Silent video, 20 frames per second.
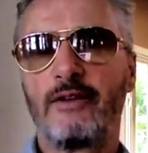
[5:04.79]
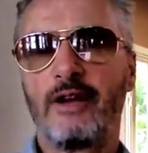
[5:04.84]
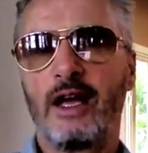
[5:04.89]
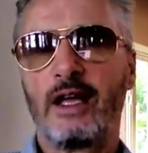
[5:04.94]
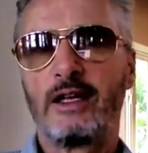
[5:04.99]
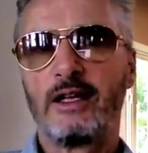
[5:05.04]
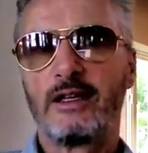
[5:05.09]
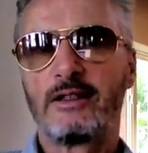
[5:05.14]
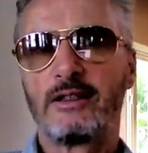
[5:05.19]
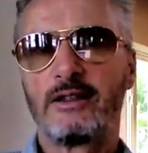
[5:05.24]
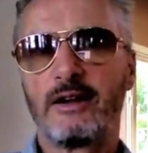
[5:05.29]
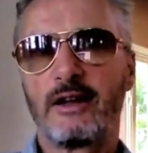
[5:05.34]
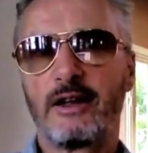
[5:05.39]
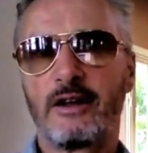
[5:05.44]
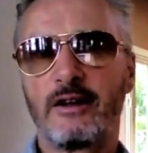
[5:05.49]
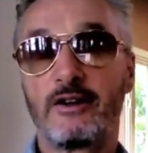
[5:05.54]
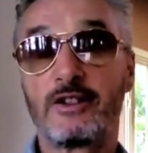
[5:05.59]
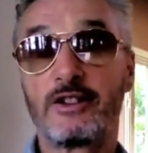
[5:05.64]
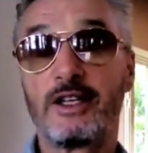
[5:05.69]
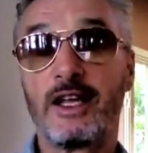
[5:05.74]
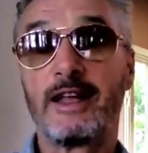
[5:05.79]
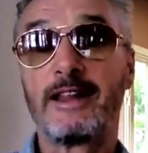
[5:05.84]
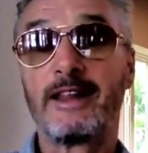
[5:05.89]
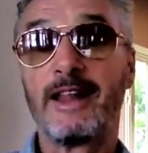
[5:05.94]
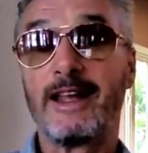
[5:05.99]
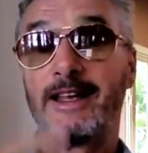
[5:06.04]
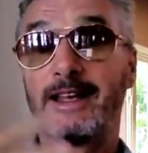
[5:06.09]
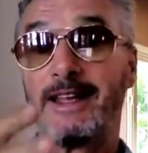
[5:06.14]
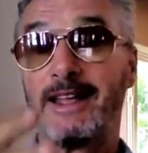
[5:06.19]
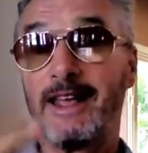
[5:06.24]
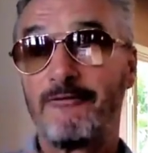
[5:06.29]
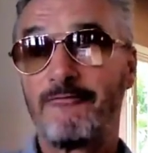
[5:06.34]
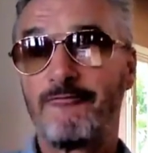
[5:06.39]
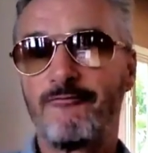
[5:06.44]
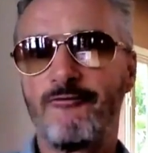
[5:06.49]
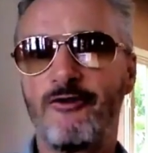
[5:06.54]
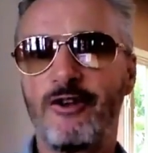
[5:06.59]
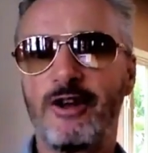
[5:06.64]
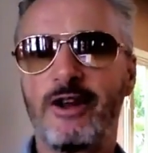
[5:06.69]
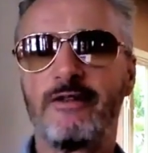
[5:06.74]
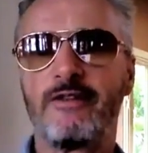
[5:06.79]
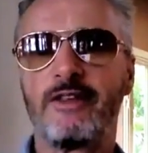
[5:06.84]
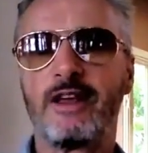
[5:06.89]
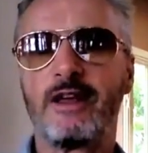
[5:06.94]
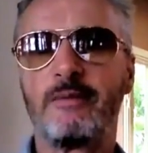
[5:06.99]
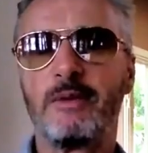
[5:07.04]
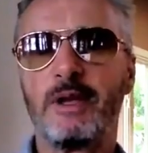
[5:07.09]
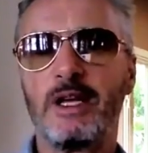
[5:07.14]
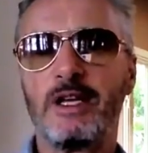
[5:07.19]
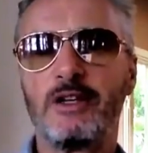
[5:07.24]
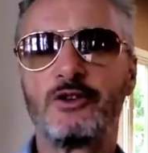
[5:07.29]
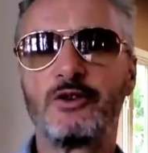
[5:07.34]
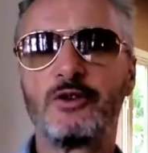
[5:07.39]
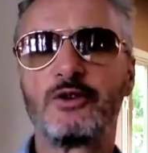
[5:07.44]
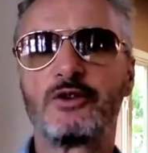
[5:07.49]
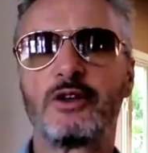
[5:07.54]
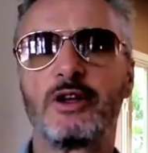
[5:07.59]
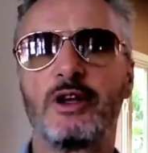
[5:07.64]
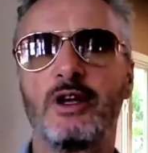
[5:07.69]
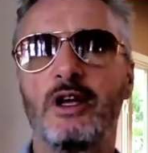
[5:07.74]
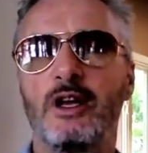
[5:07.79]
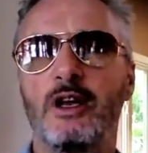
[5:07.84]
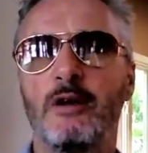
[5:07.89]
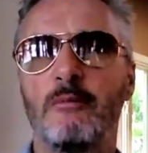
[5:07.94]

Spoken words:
and they started understanding that and getting rid of them issues.